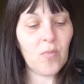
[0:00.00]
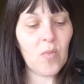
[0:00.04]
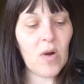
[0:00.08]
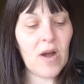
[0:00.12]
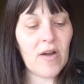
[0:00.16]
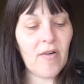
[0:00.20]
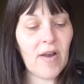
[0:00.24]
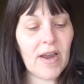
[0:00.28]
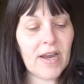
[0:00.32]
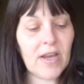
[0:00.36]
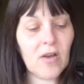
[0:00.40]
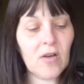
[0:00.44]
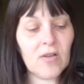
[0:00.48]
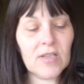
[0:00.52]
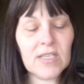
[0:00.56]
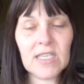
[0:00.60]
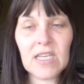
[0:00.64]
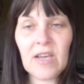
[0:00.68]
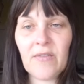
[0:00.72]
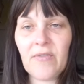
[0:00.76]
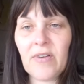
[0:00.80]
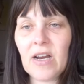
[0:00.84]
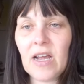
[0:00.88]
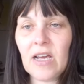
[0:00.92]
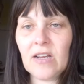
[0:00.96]
where I got
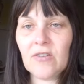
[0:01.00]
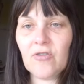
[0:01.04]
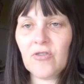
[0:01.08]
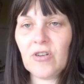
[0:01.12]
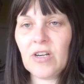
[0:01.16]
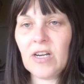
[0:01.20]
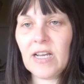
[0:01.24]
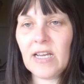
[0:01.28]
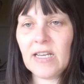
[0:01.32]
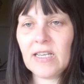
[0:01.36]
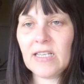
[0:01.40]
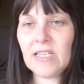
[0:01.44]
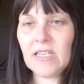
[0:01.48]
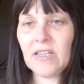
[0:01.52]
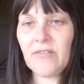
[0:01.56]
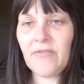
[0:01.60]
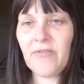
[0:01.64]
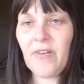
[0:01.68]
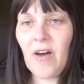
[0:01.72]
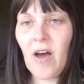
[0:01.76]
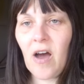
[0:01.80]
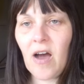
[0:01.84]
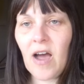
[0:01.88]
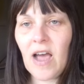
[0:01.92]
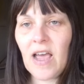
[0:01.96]

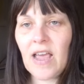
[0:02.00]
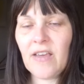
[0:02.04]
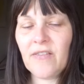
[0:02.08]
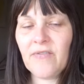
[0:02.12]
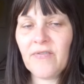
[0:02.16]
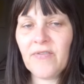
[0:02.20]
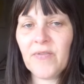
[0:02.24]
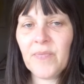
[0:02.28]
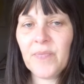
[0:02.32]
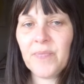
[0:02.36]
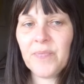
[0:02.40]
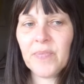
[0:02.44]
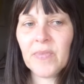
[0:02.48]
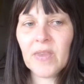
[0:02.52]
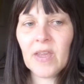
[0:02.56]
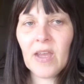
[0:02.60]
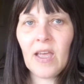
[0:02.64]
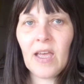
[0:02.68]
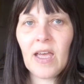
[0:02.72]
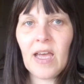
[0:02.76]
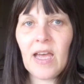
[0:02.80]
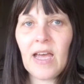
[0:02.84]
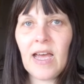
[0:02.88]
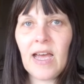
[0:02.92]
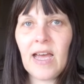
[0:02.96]
785
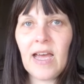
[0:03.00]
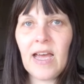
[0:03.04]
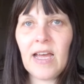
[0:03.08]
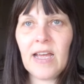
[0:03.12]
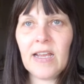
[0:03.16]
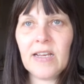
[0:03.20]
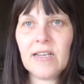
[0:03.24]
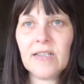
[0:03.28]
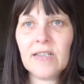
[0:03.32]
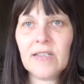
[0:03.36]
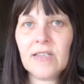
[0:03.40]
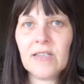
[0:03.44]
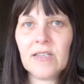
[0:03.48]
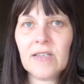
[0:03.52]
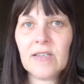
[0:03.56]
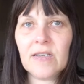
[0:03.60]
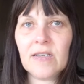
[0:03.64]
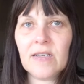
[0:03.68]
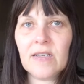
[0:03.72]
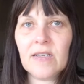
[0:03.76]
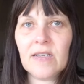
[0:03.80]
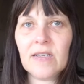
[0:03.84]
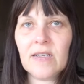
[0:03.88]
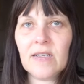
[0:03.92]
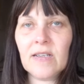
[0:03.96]
and
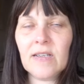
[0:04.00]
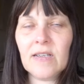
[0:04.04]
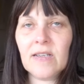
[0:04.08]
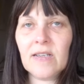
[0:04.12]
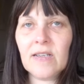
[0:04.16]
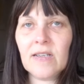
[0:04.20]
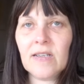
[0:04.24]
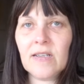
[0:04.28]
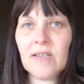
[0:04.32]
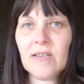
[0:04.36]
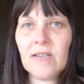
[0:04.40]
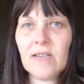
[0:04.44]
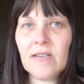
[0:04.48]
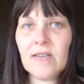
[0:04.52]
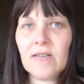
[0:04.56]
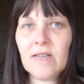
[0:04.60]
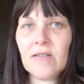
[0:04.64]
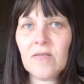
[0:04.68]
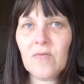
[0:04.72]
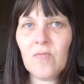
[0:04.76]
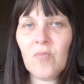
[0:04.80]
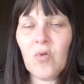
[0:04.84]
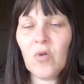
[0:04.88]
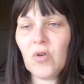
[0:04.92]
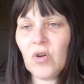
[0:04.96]

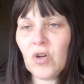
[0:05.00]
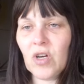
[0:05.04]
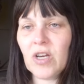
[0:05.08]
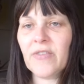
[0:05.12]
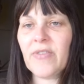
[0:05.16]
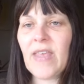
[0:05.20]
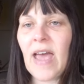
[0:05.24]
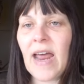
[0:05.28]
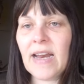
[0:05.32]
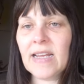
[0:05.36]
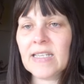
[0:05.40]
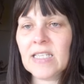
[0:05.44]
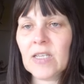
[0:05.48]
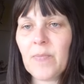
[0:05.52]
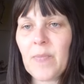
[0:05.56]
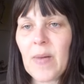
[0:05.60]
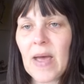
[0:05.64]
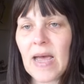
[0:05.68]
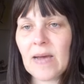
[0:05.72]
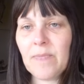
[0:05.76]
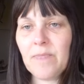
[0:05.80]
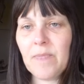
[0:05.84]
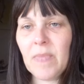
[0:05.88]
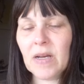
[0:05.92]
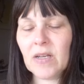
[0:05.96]
we'll look at that as a
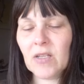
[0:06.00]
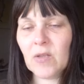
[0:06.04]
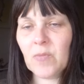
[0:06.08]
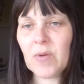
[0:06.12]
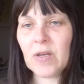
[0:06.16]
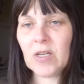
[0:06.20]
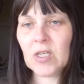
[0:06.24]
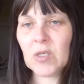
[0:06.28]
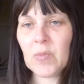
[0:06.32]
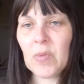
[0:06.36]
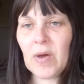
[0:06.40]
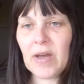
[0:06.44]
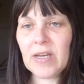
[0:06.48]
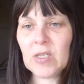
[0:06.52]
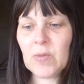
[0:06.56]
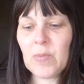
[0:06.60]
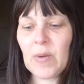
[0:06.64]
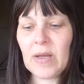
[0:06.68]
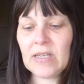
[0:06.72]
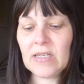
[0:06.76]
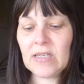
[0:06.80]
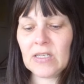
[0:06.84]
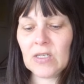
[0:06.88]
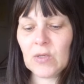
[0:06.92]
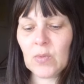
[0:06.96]
bad month because my
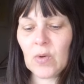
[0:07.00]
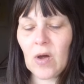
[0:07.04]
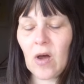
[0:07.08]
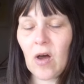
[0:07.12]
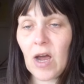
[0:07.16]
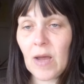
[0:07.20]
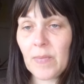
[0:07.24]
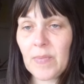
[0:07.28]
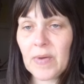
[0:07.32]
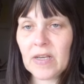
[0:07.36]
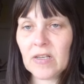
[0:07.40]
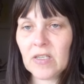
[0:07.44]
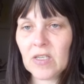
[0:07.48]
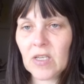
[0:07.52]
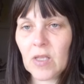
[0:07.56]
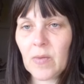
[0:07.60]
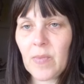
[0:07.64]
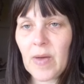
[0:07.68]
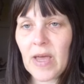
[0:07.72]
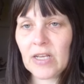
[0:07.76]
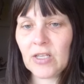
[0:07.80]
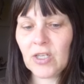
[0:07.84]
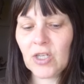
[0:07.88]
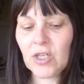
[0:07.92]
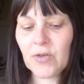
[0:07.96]
expenses were high because of the
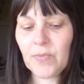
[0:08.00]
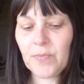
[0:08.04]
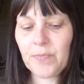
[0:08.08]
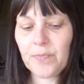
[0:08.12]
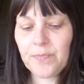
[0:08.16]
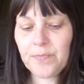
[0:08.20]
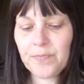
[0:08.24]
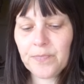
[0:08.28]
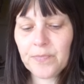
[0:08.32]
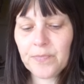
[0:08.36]
pension.